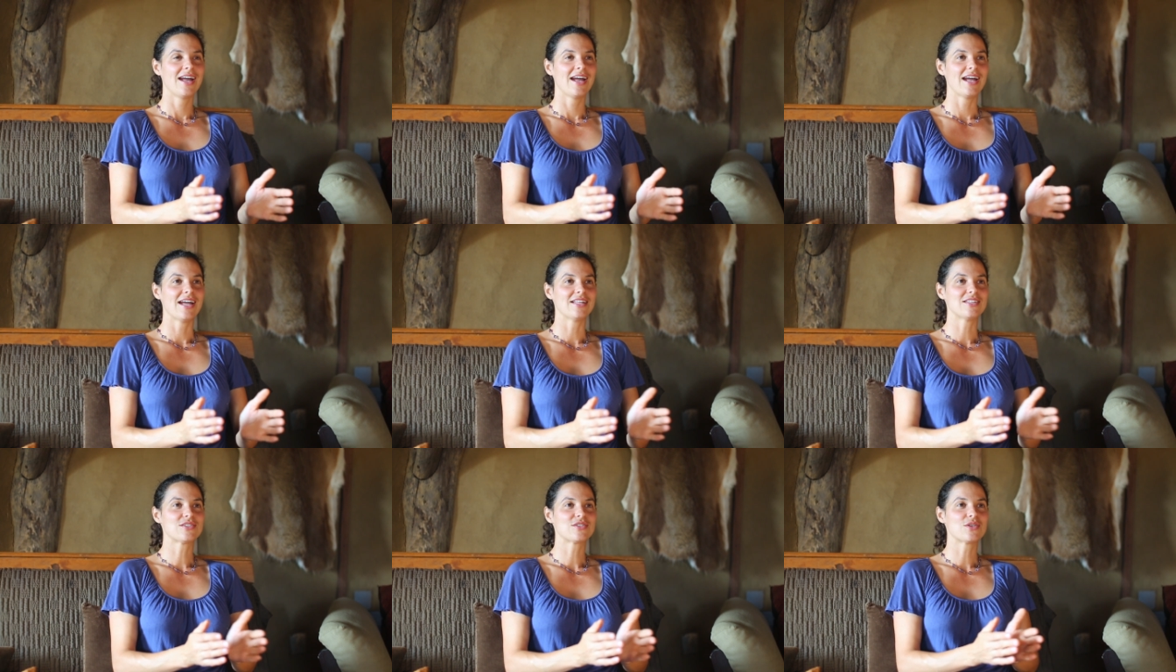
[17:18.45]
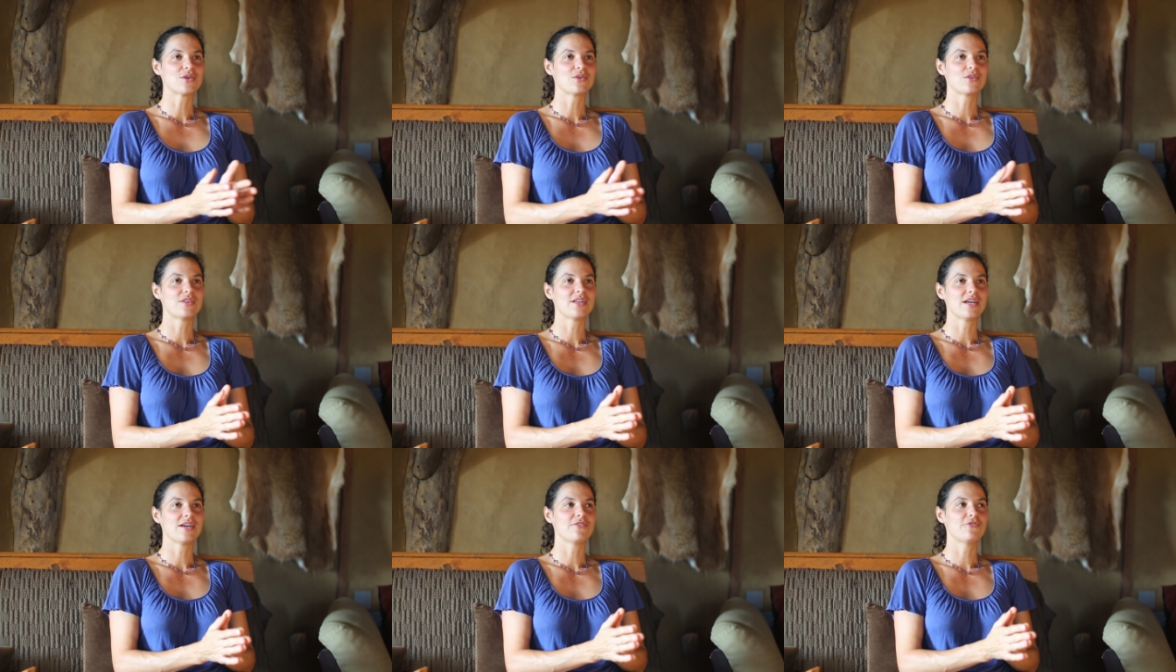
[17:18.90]
And so
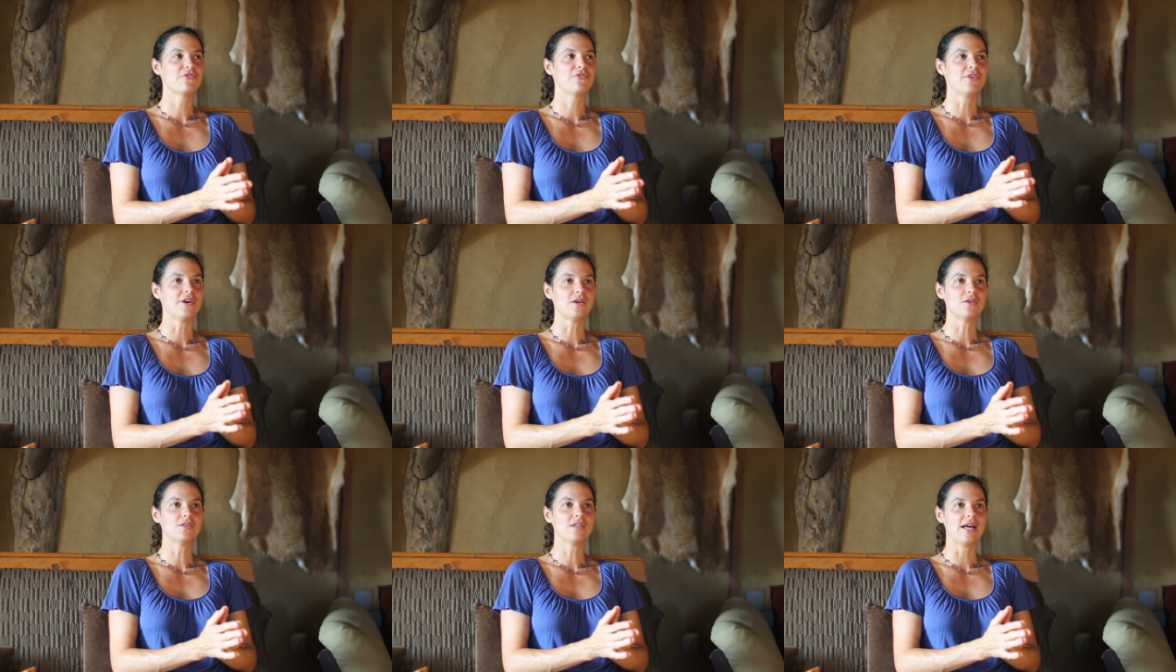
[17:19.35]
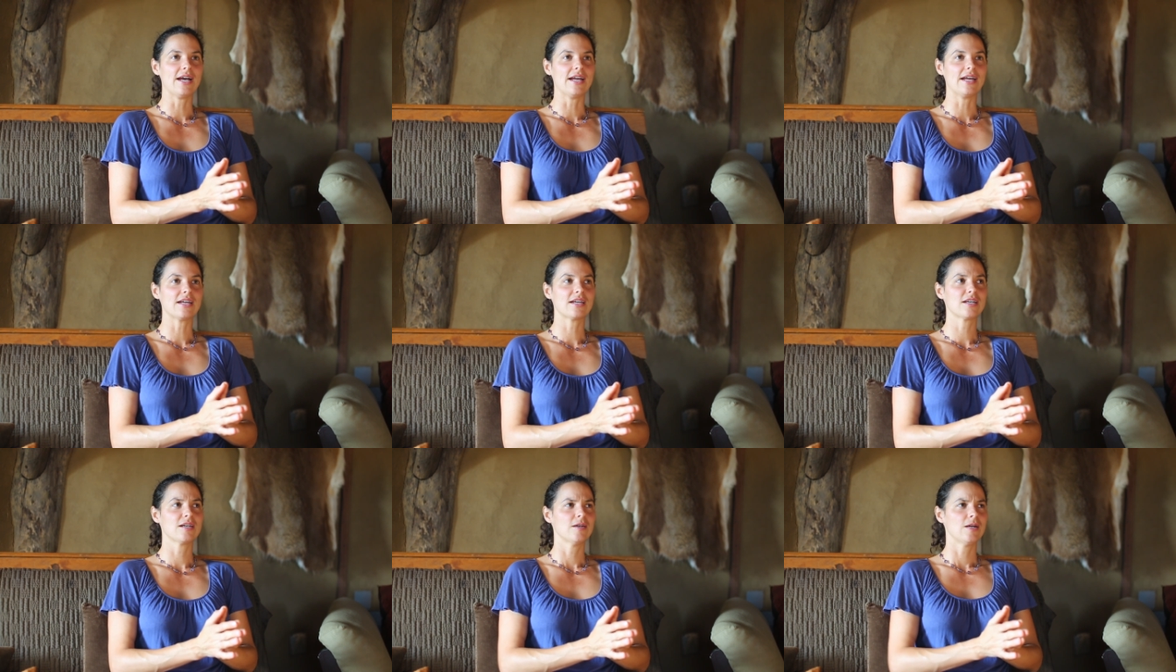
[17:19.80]
they've felt
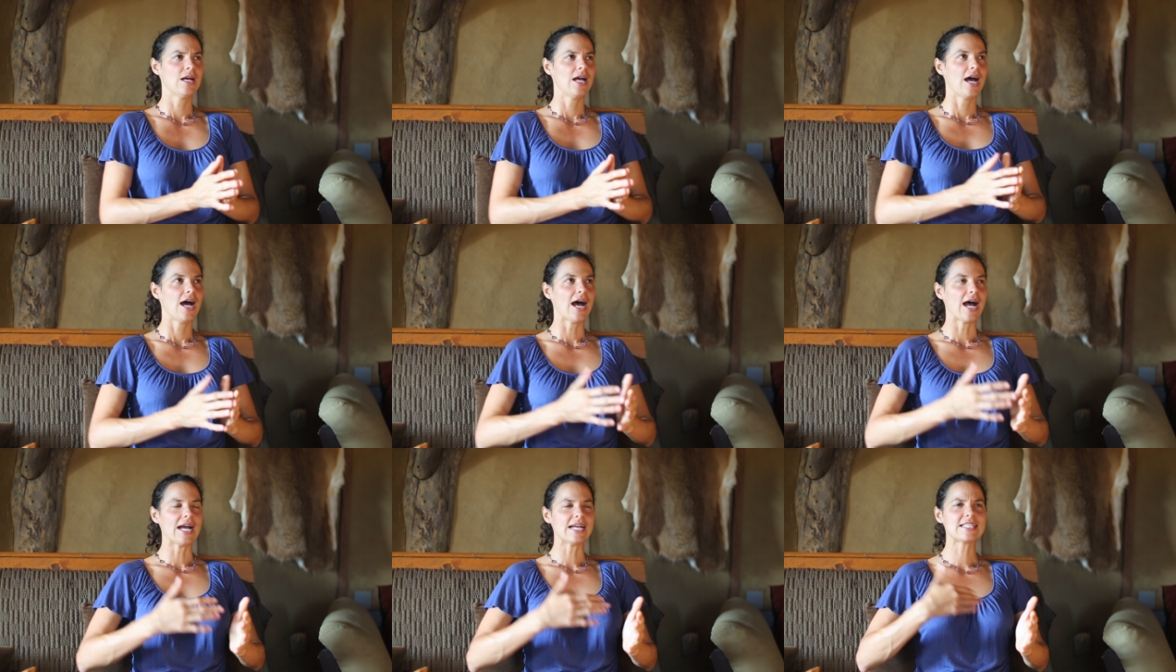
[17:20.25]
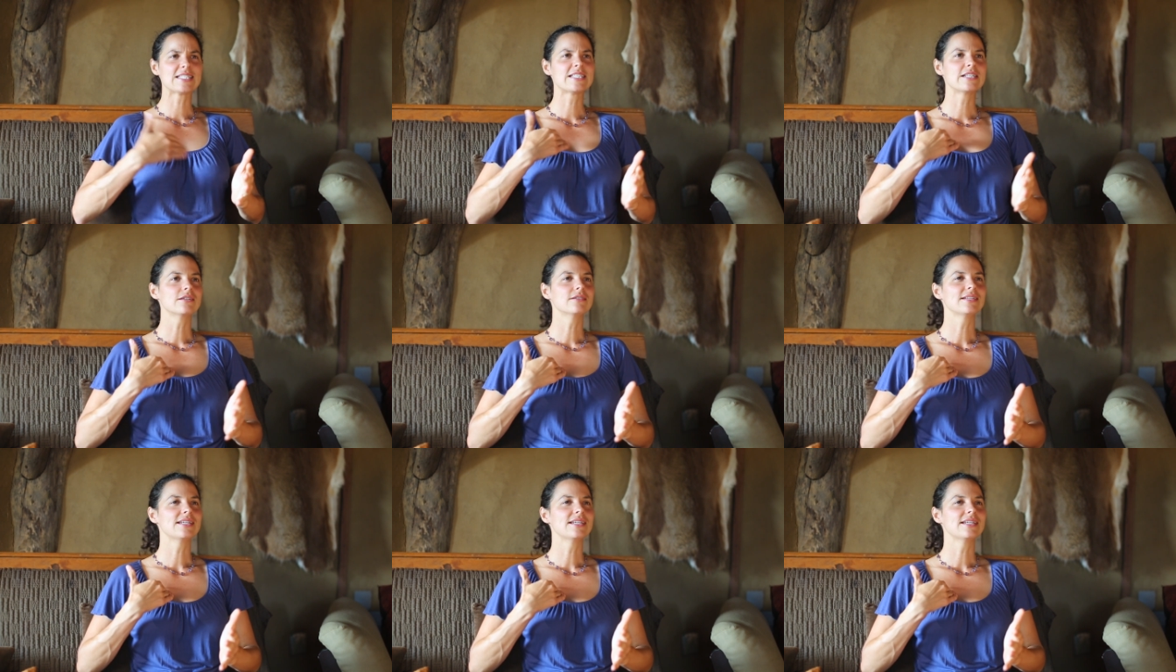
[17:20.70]
like I still